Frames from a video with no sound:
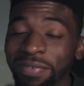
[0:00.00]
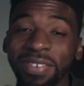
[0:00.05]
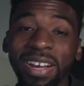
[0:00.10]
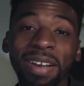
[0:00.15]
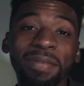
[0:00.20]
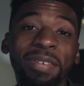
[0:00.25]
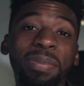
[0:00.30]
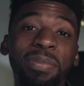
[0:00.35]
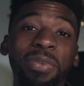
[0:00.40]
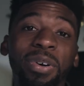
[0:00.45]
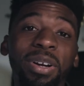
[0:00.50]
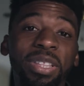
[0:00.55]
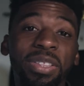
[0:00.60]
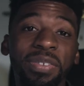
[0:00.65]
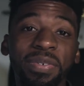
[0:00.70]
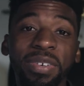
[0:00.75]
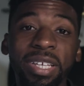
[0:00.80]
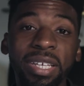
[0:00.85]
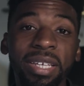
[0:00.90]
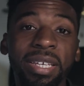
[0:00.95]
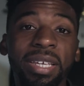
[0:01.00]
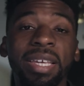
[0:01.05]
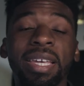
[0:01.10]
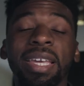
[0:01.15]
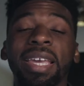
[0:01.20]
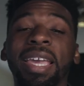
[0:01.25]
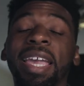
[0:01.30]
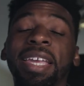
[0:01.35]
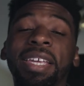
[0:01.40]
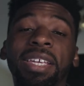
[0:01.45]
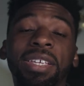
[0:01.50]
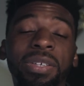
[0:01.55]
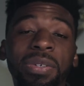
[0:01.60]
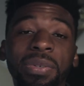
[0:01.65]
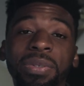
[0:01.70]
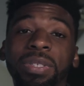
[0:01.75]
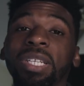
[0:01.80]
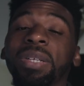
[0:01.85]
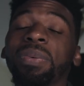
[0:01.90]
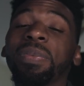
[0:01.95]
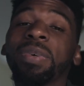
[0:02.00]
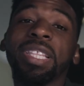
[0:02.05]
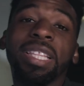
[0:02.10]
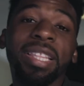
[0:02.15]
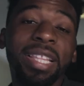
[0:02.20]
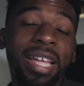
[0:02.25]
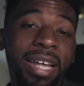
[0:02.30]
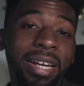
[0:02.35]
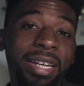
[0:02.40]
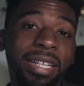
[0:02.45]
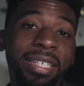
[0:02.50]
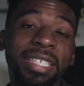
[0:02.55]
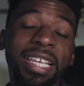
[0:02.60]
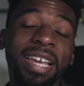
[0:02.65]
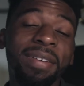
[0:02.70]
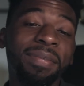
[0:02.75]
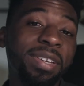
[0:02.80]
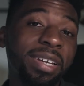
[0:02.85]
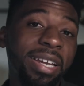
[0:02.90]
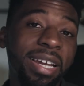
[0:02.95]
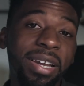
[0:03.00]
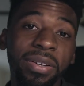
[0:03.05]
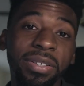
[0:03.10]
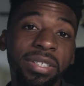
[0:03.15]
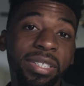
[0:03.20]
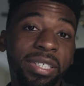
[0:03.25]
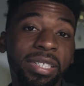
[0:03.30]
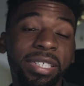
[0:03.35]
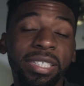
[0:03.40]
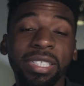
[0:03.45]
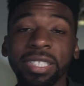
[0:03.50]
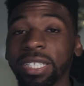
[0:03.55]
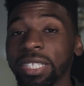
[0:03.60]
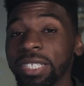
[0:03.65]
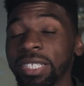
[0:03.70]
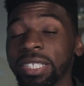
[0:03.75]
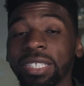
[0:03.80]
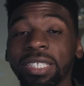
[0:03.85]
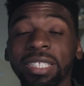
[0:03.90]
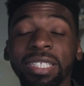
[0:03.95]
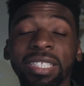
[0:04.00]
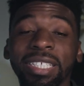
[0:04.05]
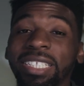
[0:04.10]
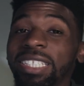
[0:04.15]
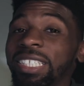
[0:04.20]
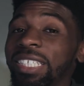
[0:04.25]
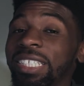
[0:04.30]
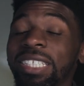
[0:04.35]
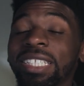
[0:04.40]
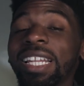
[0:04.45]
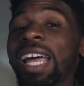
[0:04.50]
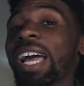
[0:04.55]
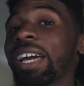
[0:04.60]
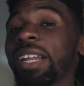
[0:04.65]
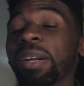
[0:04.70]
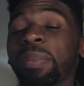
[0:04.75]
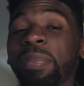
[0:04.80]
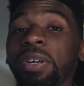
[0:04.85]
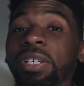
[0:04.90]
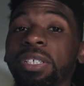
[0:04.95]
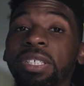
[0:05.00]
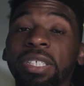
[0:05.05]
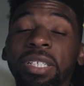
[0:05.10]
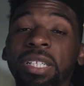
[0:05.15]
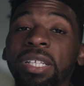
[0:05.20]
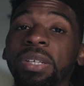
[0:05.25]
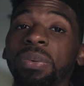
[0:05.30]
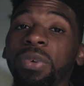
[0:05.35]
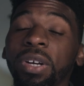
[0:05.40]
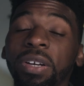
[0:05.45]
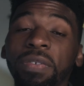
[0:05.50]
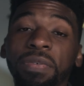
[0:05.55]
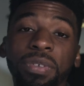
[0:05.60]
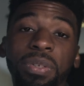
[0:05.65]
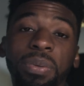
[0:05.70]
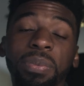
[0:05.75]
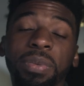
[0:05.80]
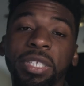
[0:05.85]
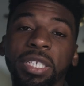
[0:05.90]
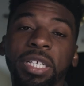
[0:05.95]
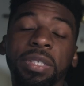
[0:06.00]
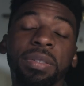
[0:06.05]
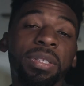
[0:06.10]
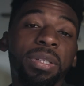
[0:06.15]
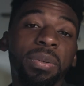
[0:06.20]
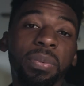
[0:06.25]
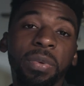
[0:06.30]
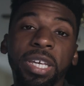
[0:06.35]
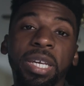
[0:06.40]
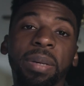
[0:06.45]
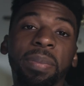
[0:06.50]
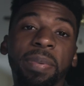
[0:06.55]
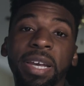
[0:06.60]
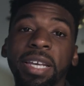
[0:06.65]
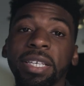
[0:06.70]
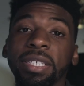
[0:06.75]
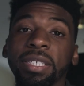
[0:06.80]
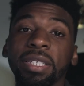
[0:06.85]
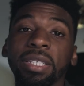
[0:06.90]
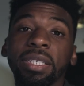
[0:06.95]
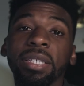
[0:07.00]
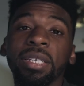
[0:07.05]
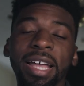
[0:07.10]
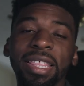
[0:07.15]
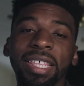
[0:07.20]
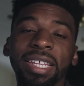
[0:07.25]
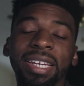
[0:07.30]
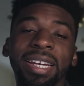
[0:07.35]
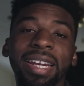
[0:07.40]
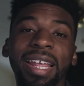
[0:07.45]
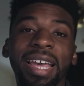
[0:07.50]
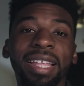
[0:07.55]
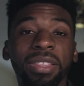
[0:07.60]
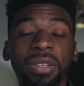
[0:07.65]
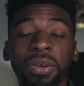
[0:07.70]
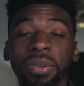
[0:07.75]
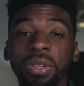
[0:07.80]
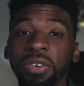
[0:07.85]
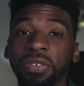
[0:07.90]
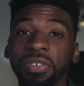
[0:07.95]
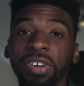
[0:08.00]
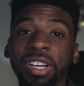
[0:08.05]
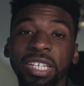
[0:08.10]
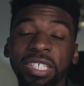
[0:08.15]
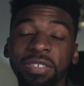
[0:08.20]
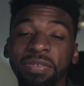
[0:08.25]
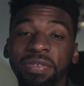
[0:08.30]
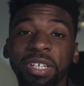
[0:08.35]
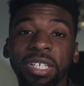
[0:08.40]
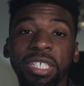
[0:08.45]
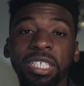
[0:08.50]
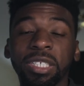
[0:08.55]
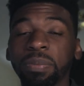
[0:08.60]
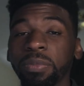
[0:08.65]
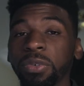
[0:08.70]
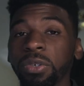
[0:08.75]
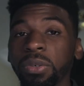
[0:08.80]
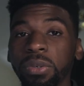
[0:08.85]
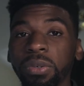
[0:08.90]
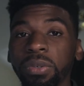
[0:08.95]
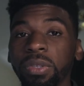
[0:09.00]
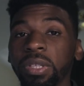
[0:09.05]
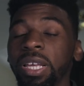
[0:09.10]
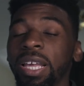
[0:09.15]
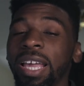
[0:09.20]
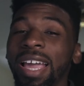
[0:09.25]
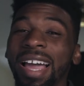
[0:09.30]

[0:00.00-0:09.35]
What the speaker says: a 5D Mark III, and you're using it with a lot of these heavier L-series lenses, it's just not going to personally work for you in terms of the weight capacity. Other than that though, the Crane is very smooth.